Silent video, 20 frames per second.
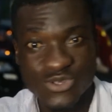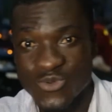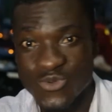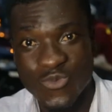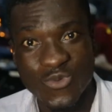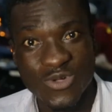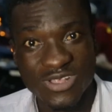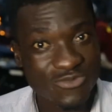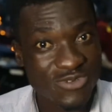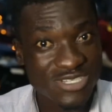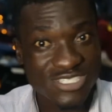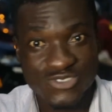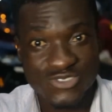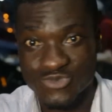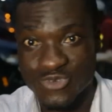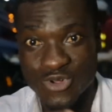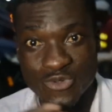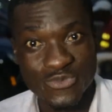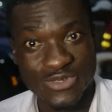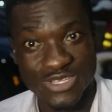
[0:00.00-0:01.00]
know what what is
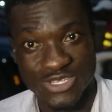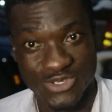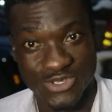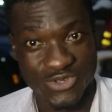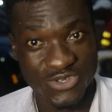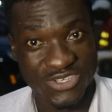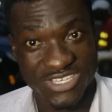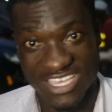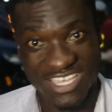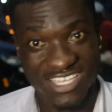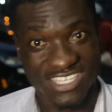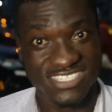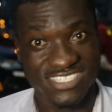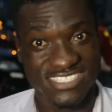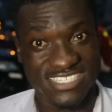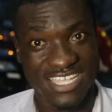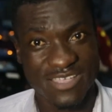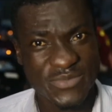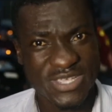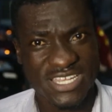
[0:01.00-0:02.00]
wrong with you
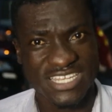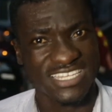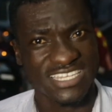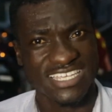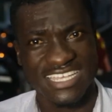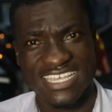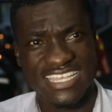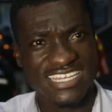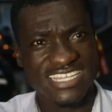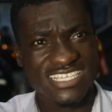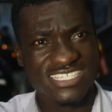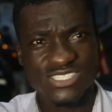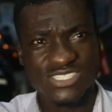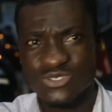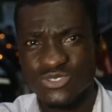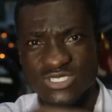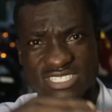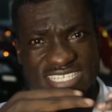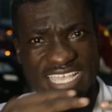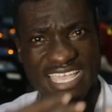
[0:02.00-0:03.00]
girls. I mean, it's
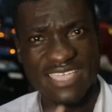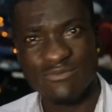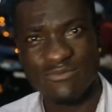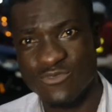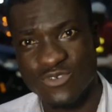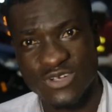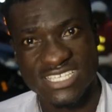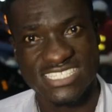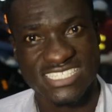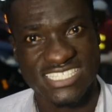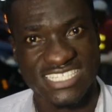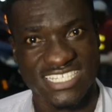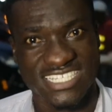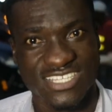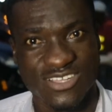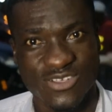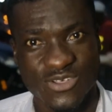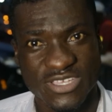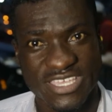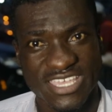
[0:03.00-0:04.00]
no time wasting,
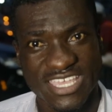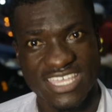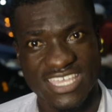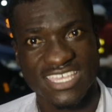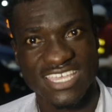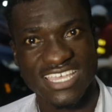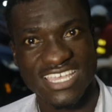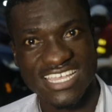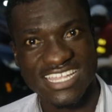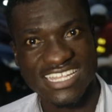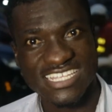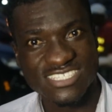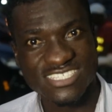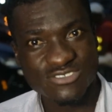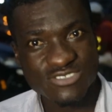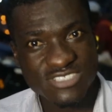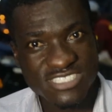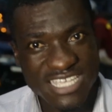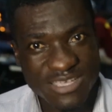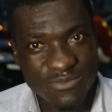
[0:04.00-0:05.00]
okay? It's
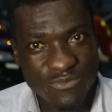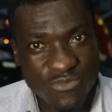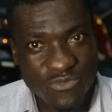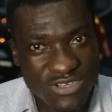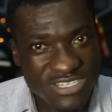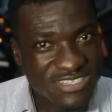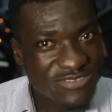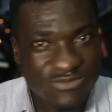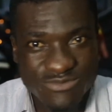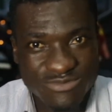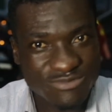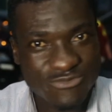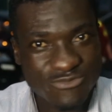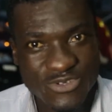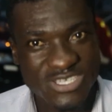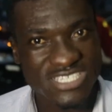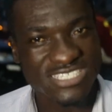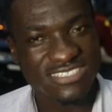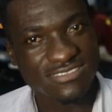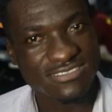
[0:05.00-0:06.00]
no time
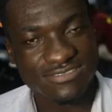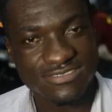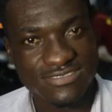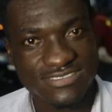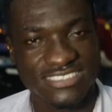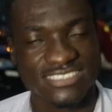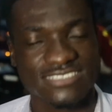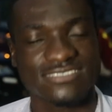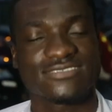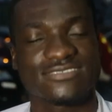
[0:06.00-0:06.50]
waste.